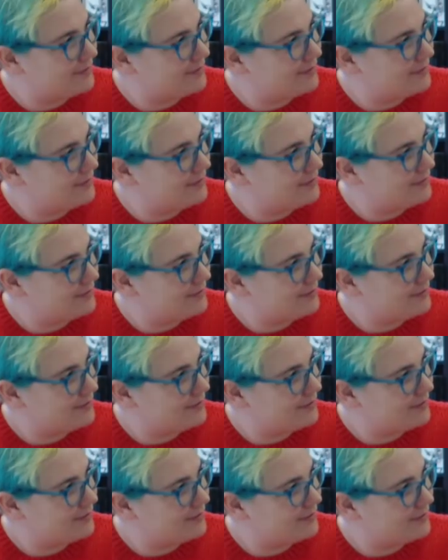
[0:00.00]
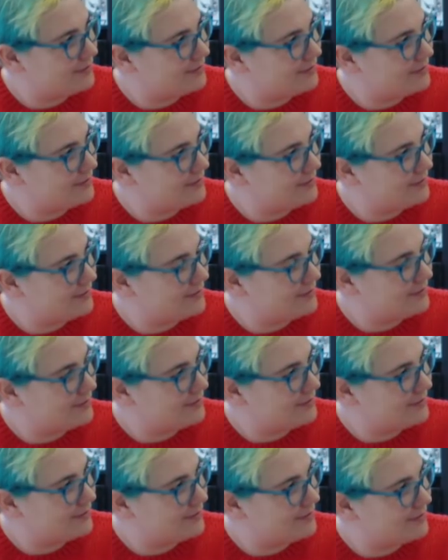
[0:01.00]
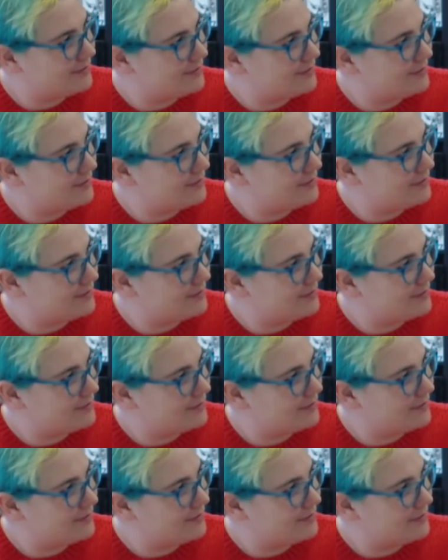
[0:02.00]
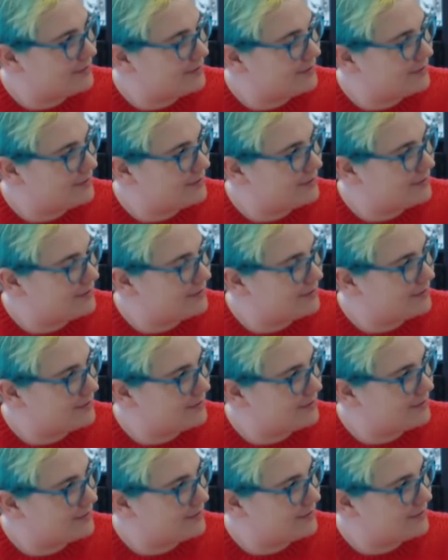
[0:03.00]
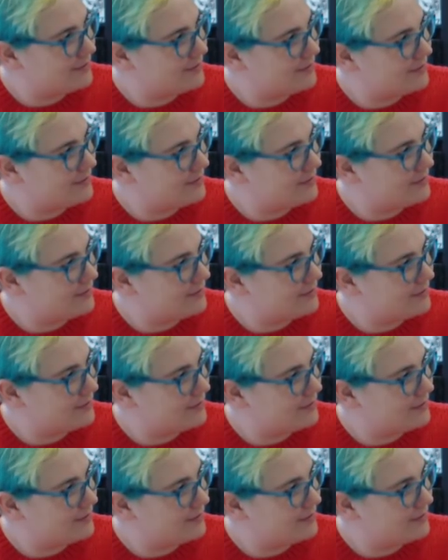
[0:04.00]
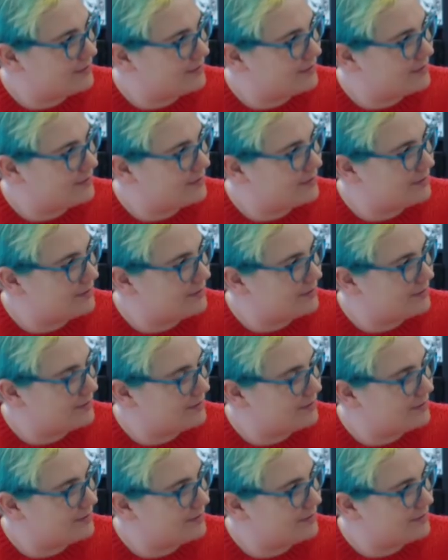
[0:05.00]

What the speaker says: This person isn't speaking.